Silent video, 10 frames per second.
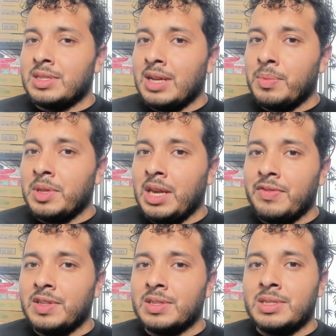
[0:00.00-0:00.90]
not really
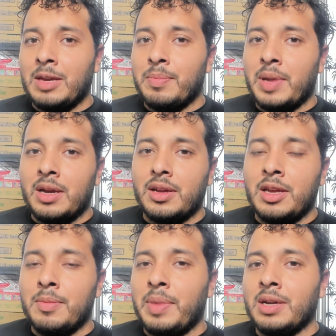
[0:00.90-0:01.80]
having the same
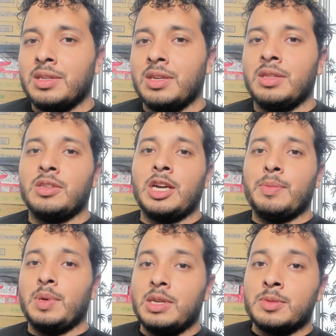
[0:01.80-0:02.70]
impact in the
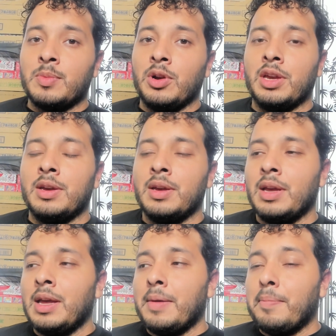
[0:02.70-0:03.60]
Japanese market.
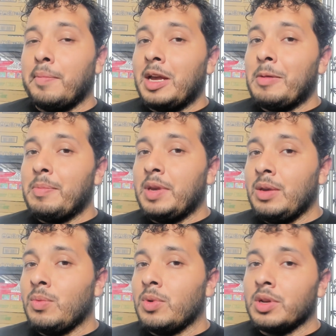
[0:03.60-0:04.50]
Might be
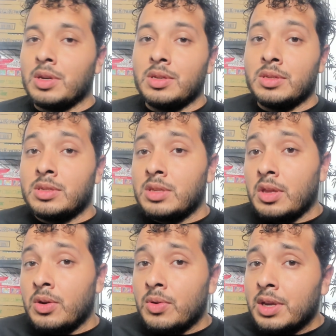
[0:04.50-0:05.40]
worth
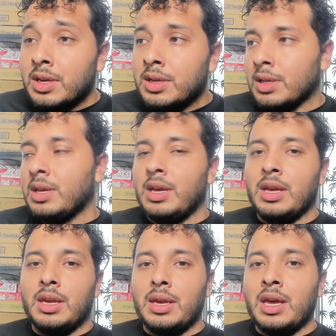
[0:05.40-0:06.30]
considering
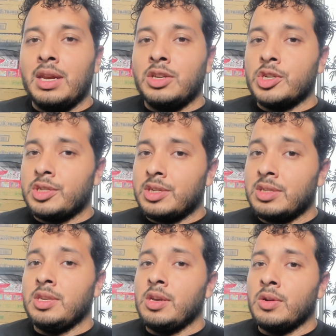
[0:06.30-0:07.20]
getting just in
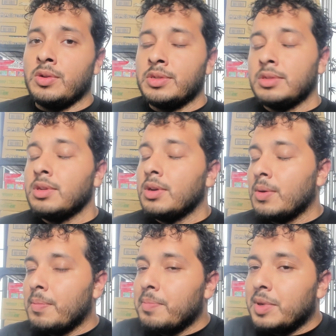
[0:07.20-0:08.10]
singles,
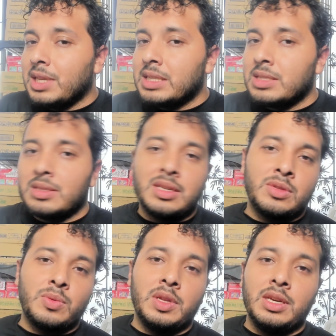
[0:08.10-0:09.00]
but
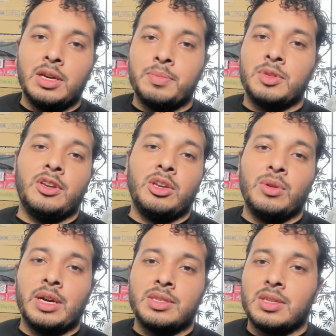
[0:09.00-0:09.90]
that's really up to you
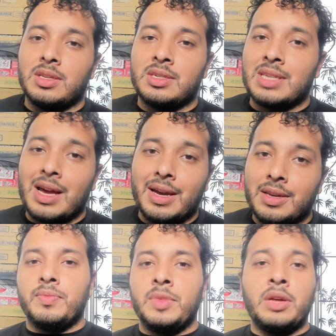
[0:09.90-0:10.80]
guys to decide.
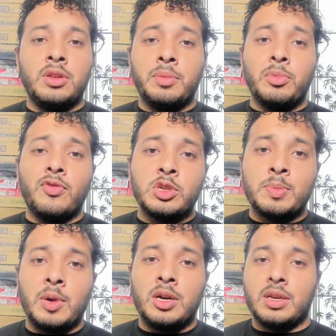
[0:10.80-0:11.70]
Now, the number 4
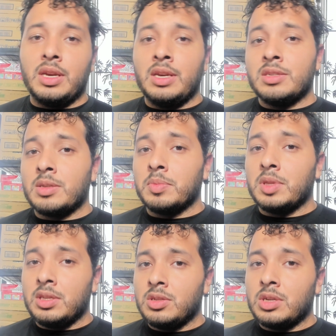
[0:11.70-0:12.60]
spot is
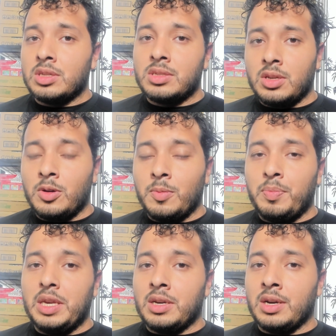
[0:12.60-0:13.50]
something to consider
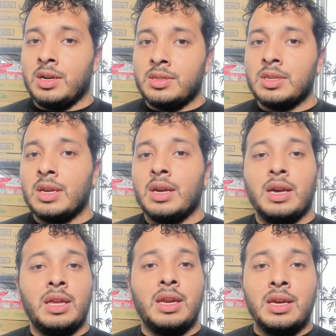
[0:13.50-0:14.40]
because
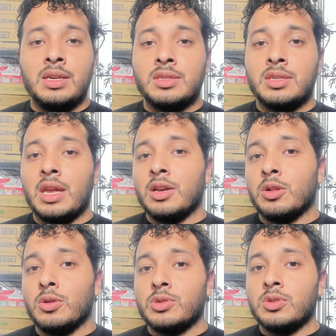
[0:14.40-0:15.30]
it is getting
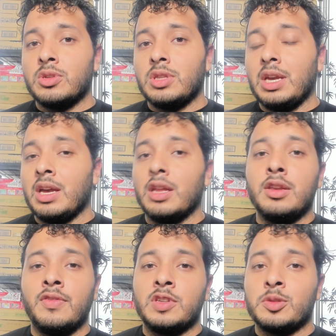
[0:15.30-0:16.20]
closer to the end
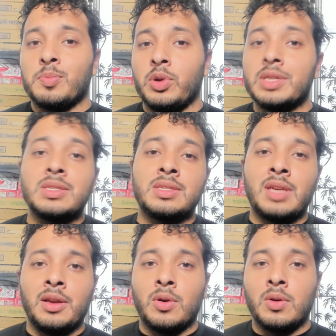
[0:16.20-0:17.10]
of its print
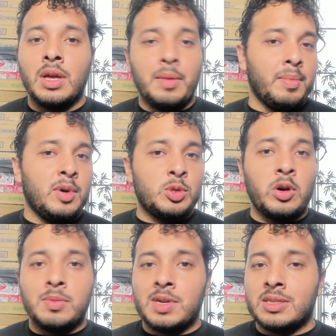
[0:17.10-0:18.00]
cycle. Most
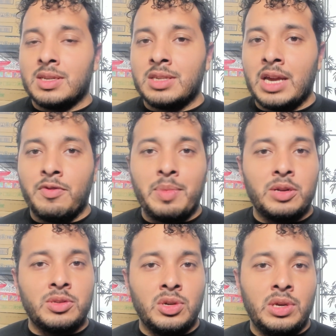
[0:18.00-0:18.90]
Pokemon sets have
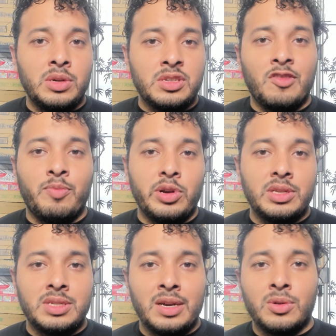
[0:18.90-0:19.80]
about 2 years of print
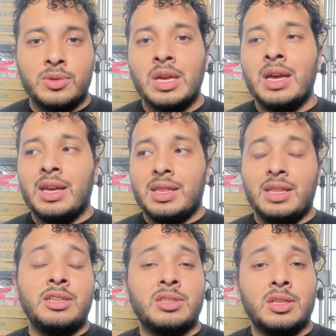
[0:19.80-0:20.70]
cycles, then
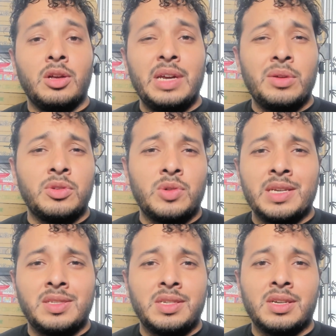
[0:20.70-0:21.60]
they slow down
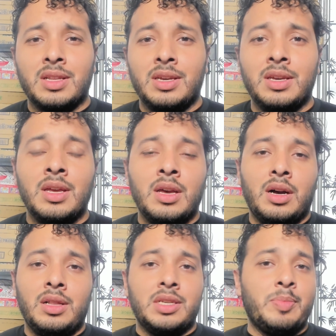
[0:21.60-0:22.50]
drastically
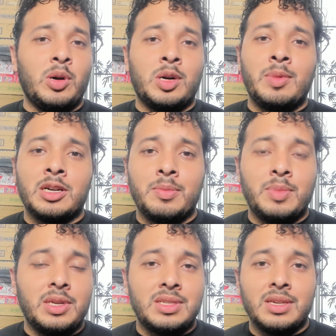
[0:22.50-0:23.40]
unless Pokemon
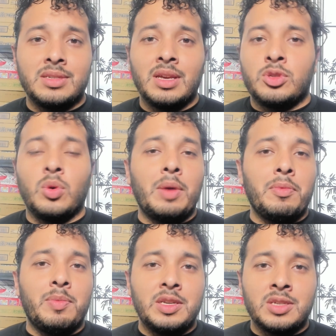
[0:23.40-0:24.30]
Company says, screw
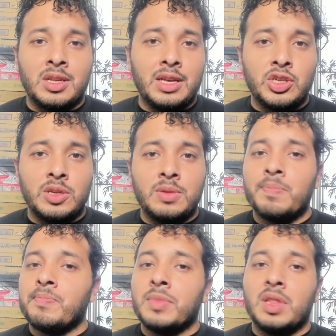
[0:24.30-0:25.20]
everybody's collection,
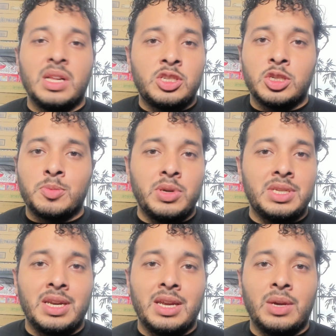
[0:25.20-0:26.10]
let's just print
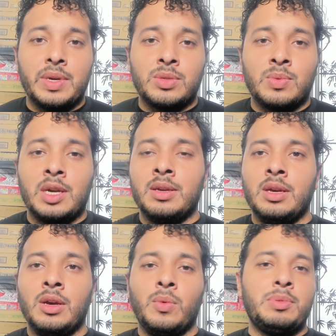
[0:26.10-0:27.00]
it anyways, right?
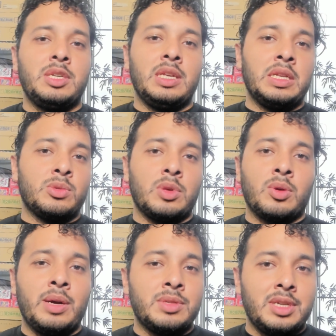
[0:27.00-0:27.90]
We've seen this with
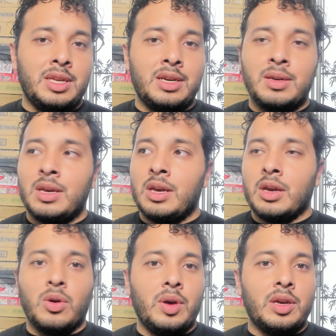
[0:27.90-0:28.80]
Crown Zenith
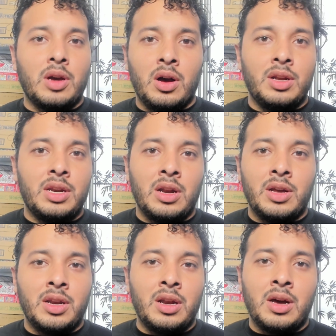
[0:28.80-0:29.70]
going on and
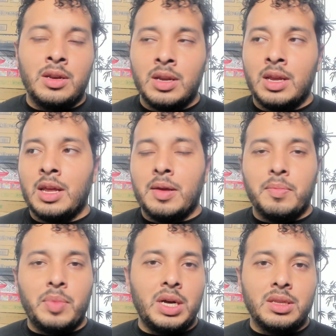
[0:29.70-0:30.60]
on and on,
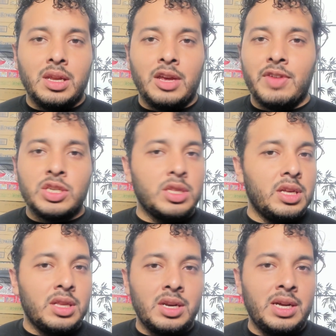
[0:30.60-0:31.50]
but eventually
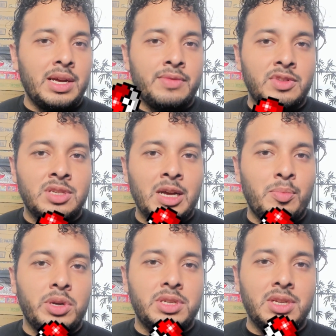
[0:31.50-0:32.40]
they're gonna have to stop
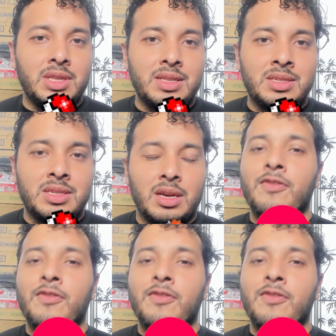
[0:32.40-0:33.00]
printing that set.